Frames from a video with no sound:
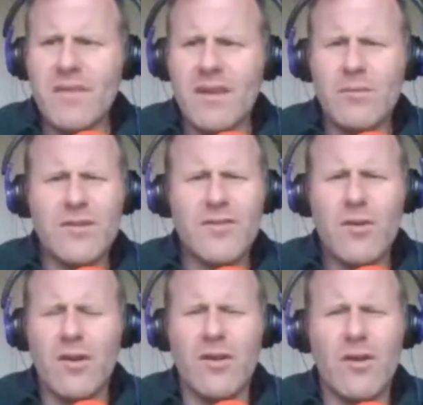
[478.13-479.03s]
it was
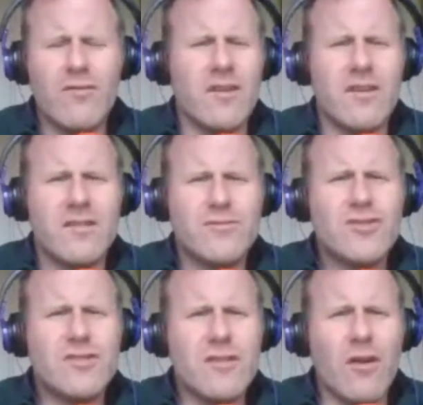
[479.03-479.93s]
fucking lovely. It was
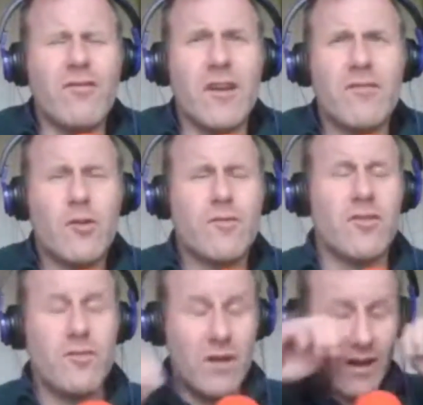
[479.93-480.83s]
just lovely. Good
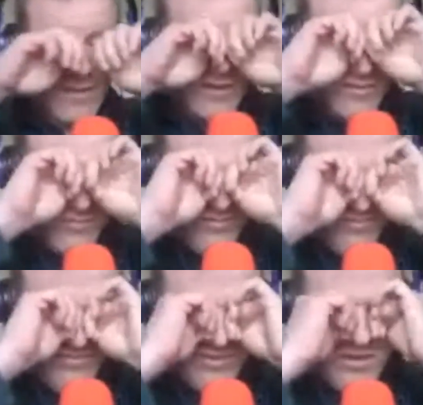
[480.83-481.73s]
view. It
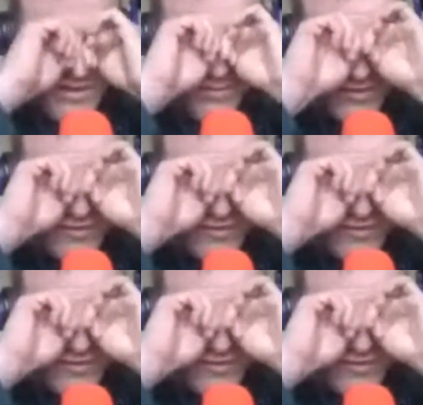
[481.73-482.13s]
was the